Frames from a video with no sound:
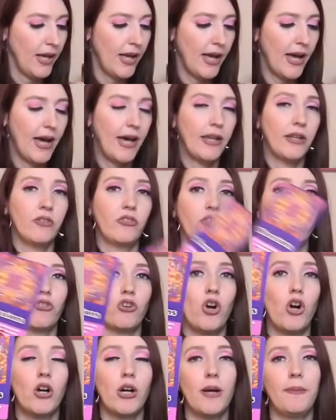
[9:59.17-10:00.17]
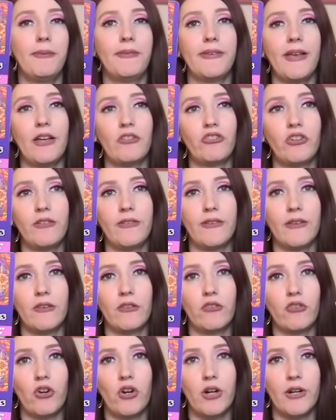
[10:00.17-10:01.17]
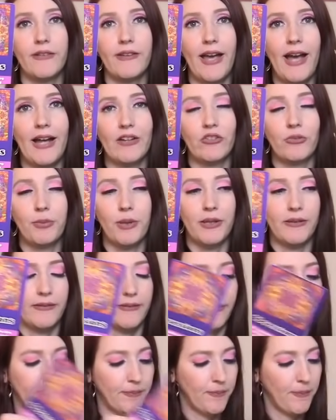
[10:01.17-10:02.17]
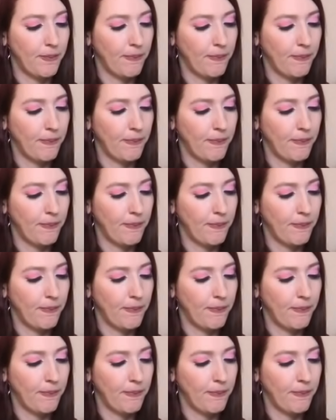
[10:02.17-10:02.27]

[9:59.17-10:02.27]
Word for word: and strong obsessions and strong attachments.